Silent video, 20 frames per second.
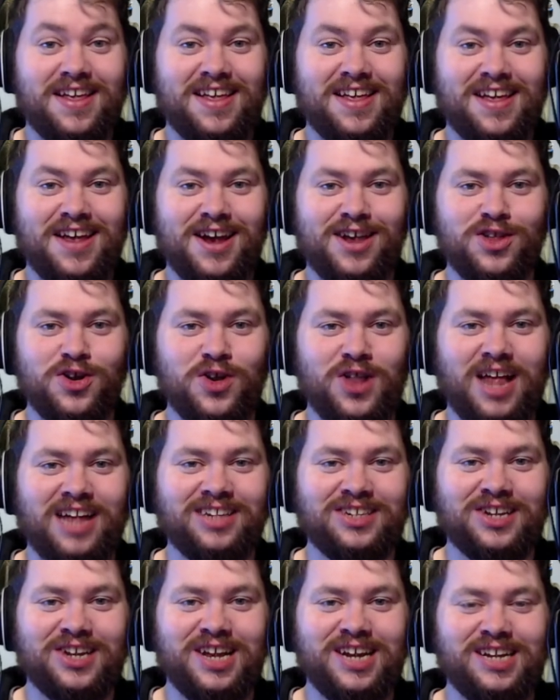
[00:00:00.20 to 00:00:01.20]
Hey there
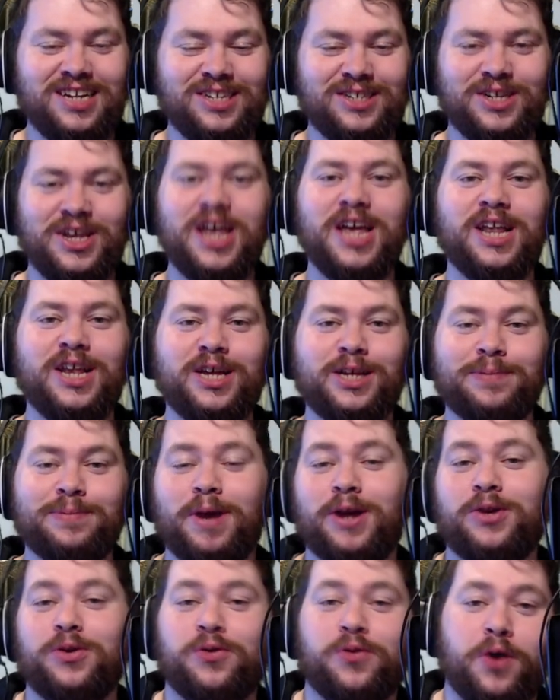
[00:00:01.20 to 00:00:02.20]
lads and ladies, it is
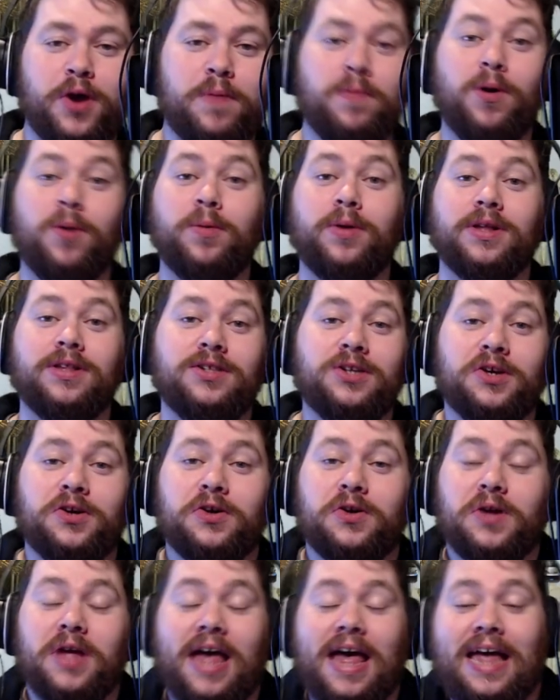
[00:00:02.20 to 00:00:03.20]
Petrifying Pumpkins
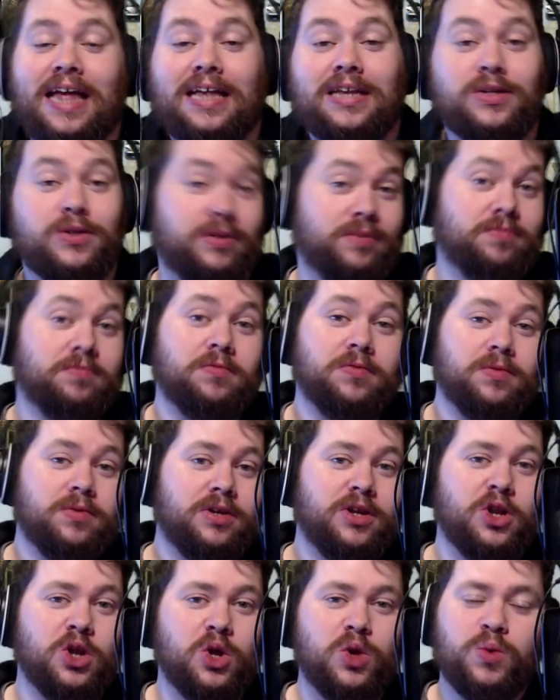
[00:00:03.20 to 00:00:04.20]
here and
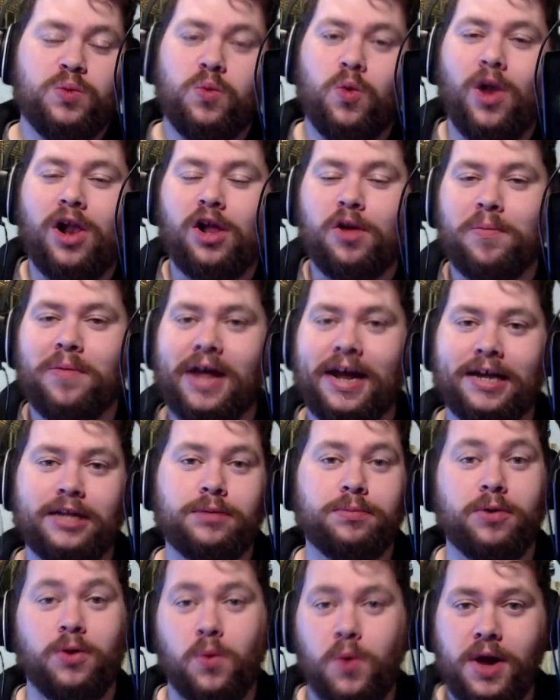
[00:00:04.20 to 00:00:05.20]
you know, welcome back.
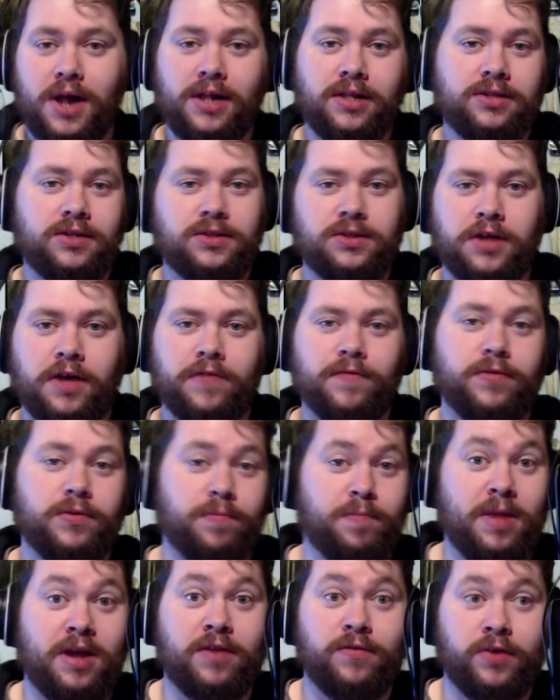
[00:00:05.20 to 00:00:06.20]
It's been a while since I've
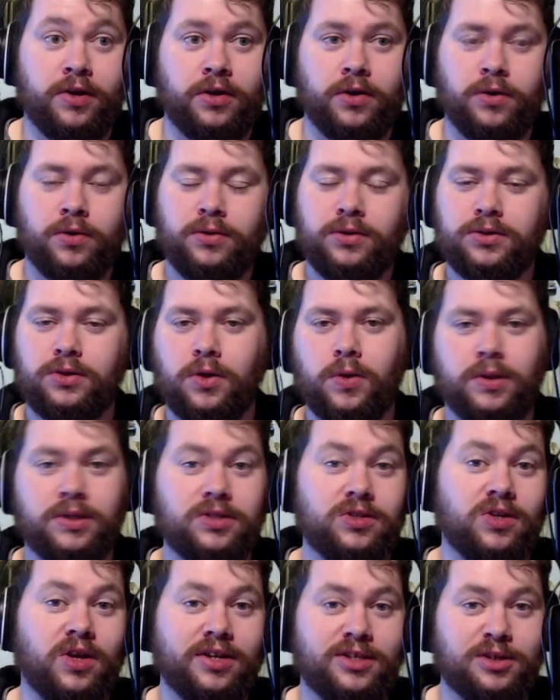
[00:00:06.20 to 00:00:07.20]
made a video, so
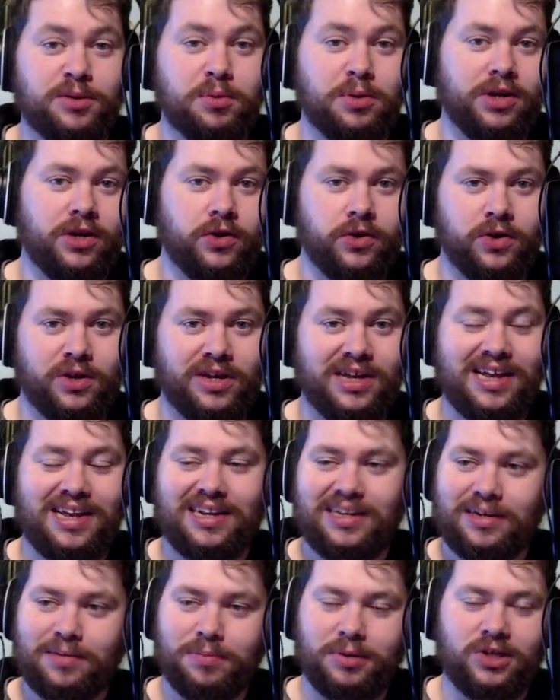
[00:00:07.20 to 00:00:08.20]
it's nice to be here
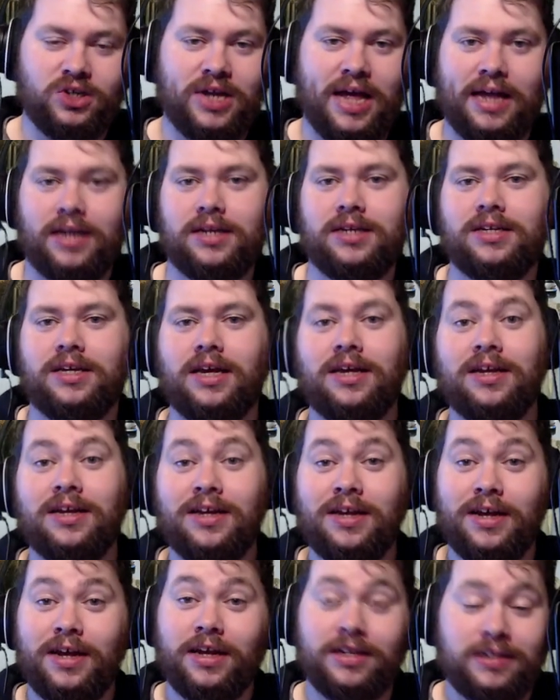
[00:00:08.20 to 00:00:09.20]
again, to be chatting to you,
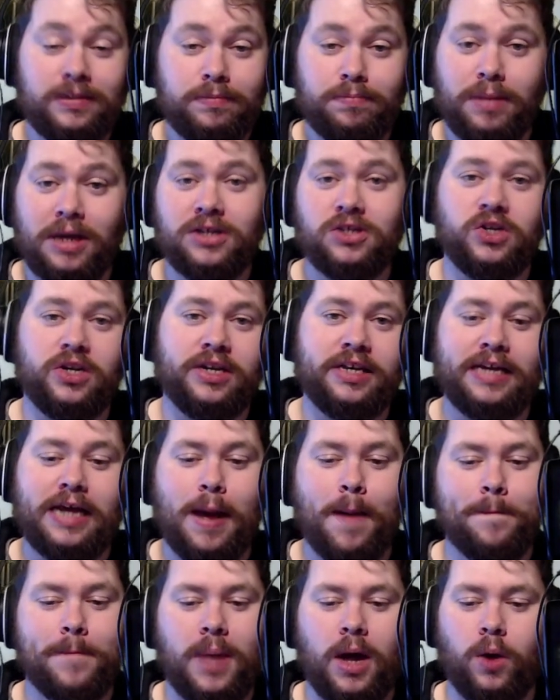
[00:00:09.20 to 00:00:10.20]
especially
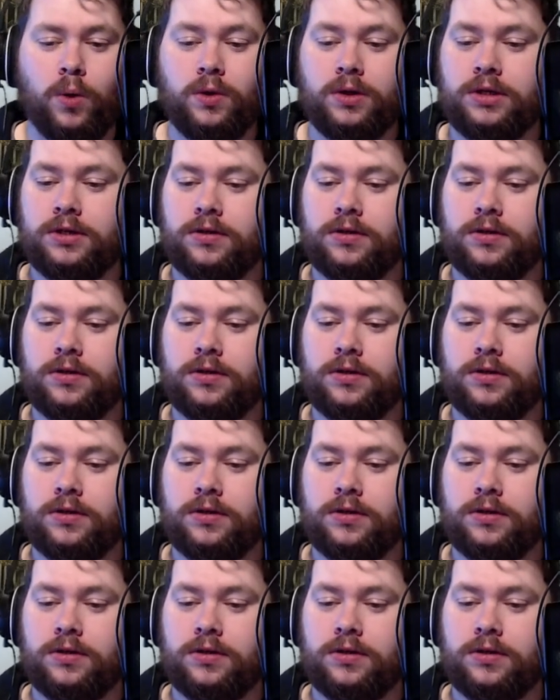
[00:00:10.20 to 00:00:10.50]
about